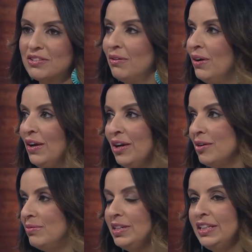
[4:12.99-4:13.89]
So
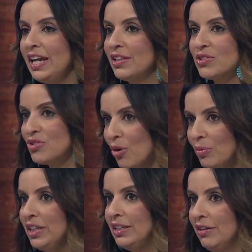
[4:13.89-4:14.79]
really at so
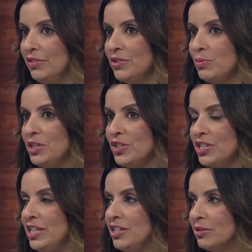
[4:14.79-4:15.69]
many levels, we
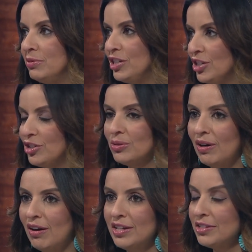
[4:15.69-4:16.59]
just need to reach into
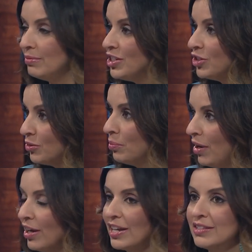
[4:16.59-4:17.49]
our hearts and reach into our
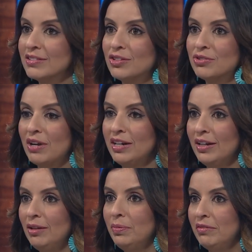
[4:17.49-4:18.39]
pockets to try to
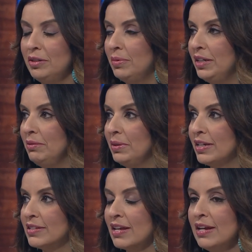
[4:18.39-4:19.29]
help everybody
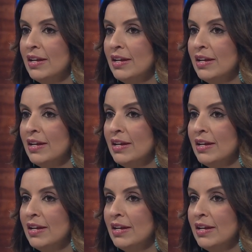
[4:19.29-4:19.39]
because